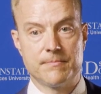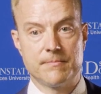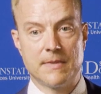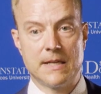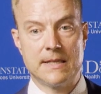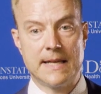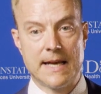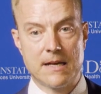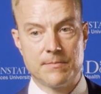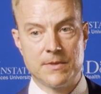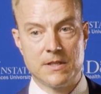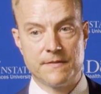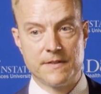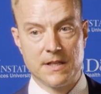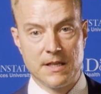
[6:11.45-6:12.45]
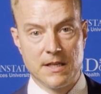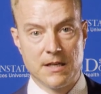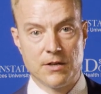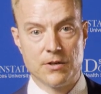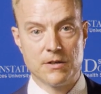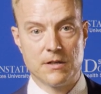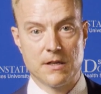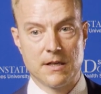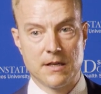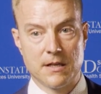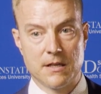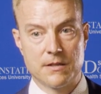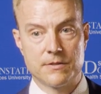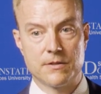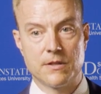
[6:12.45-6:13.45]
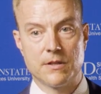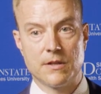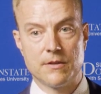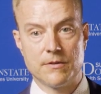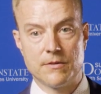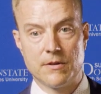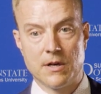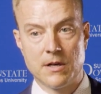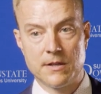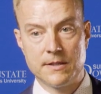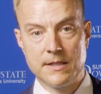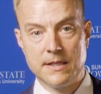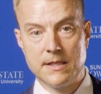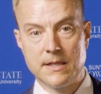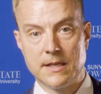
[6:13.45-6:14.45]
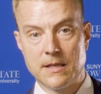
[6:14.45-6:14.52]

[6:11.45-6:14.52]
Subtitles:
Anatomy of the ear. On the